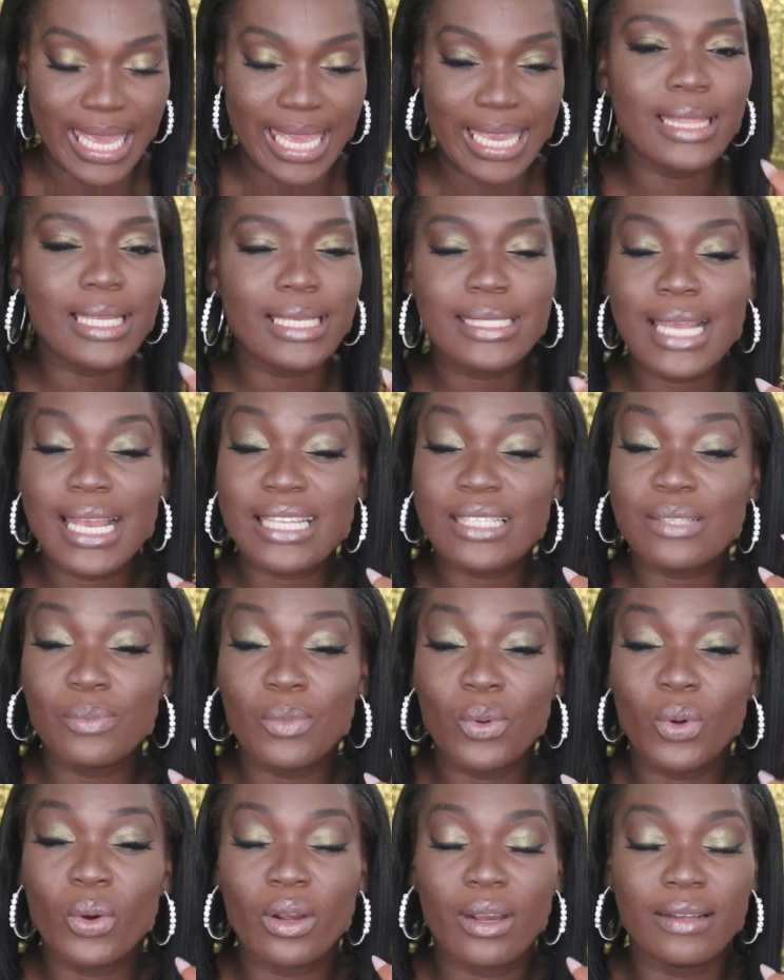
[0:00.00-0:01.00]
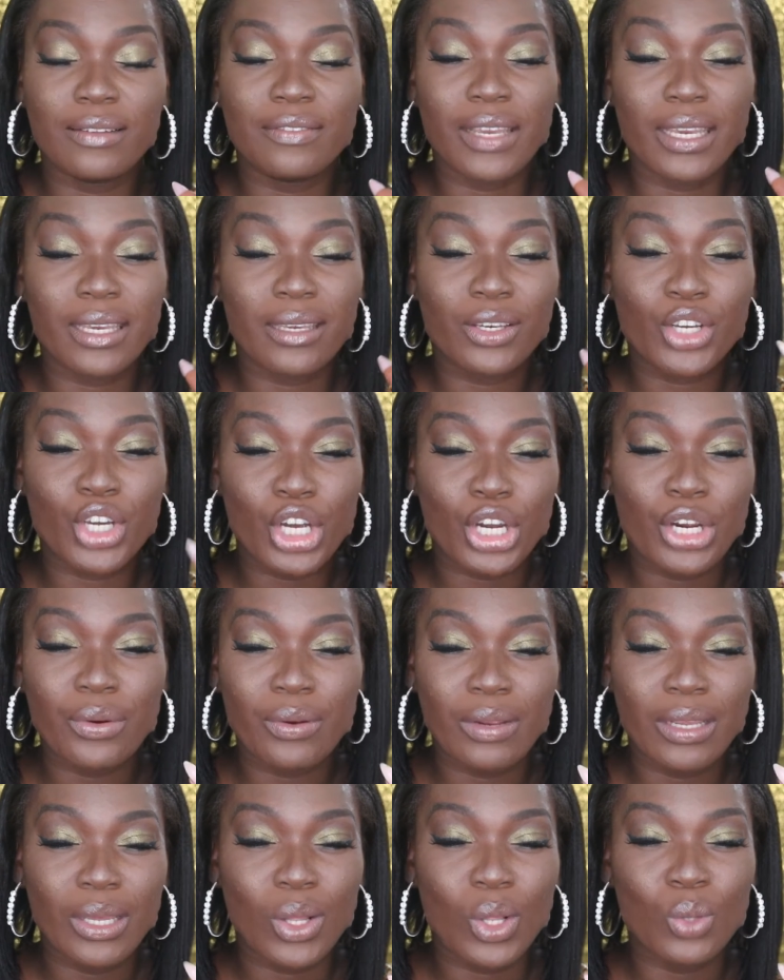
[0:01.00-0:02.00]
This has more of a
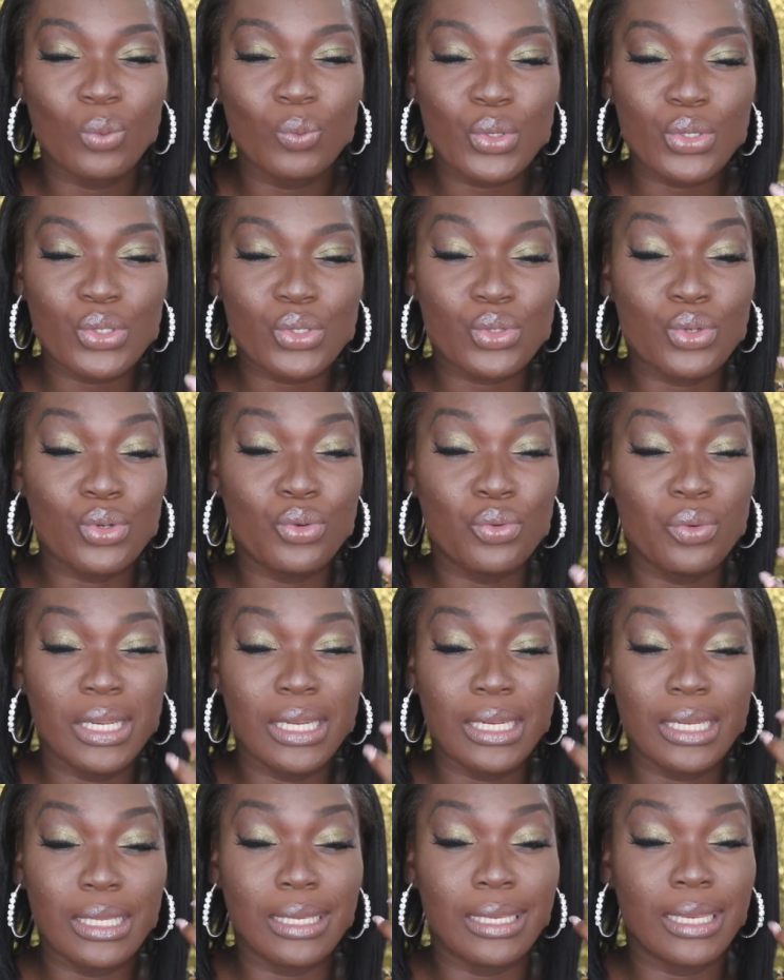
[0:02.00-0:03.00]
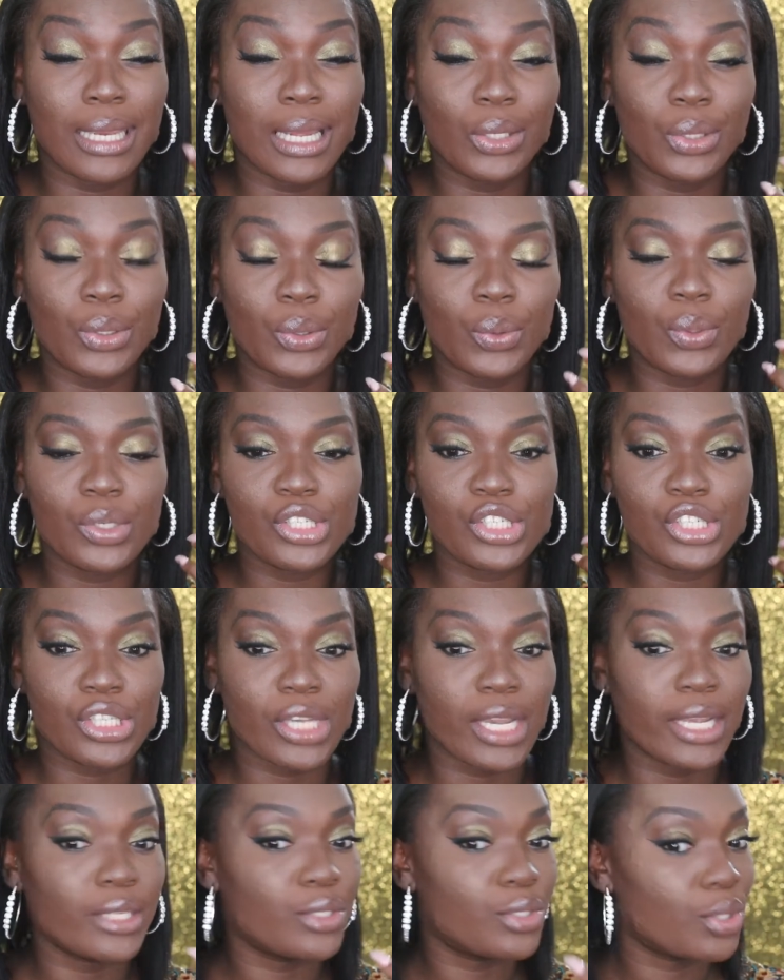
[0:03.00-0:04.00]
curry, almost green yellow
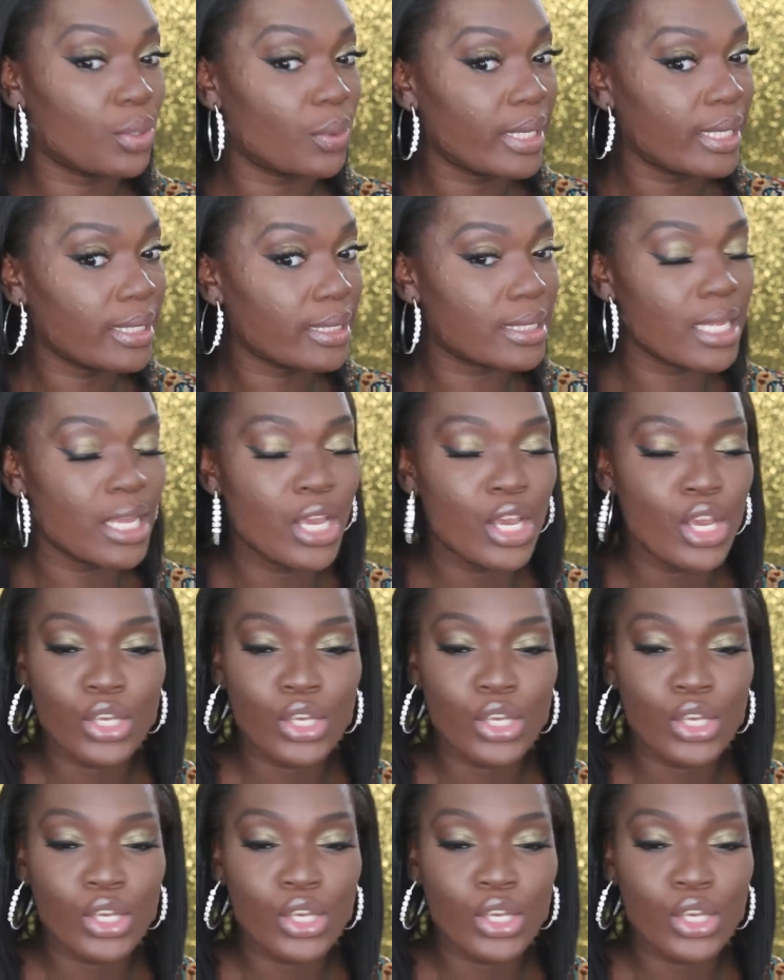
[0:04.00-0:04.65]
shade to it,